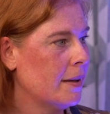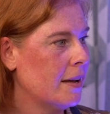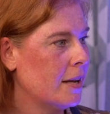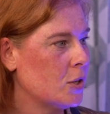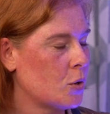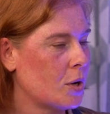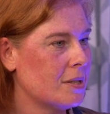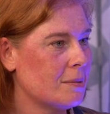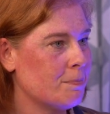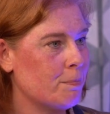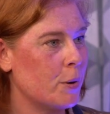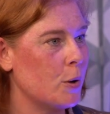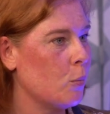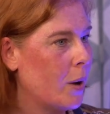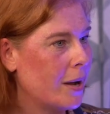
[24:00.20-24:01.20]
and trying to
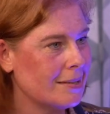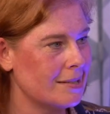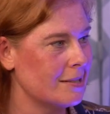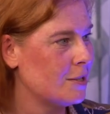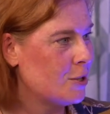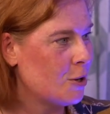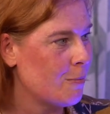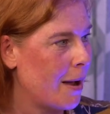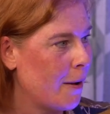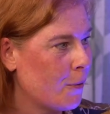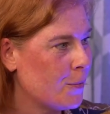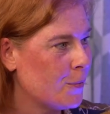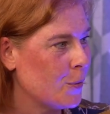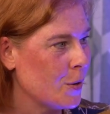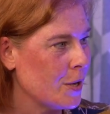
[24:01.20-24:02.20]
put words into your mouth
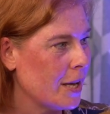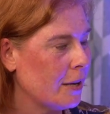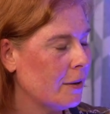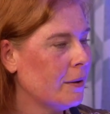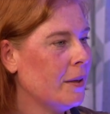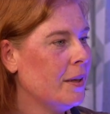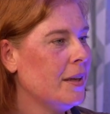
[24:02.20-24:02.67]
for you,